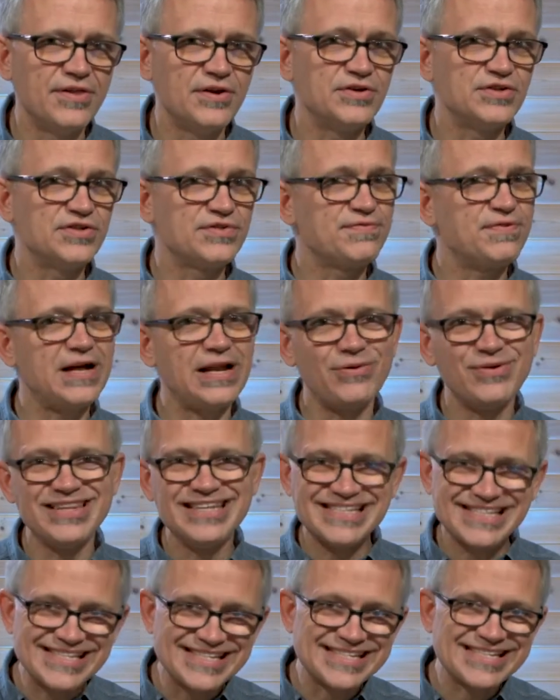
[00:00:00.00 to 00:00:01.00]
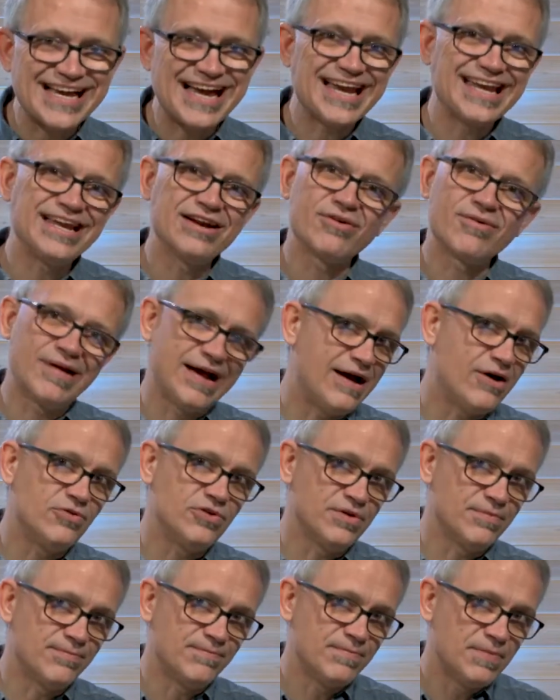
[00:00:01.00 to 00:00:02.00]
They're just following the society
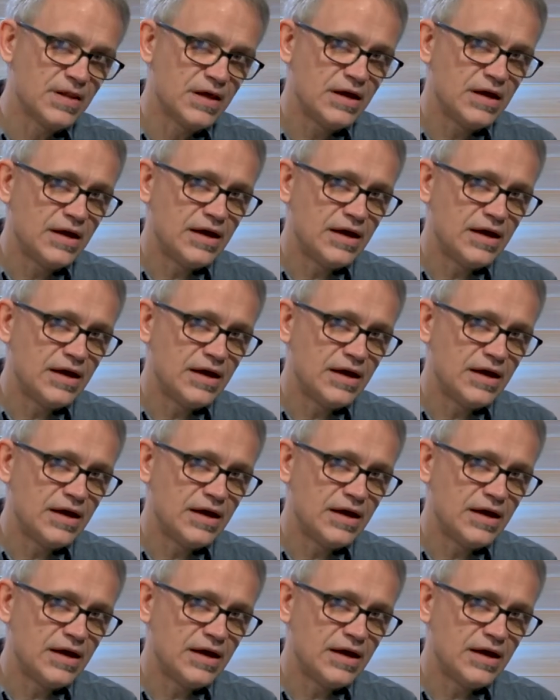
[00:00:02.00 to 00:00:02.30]
around them.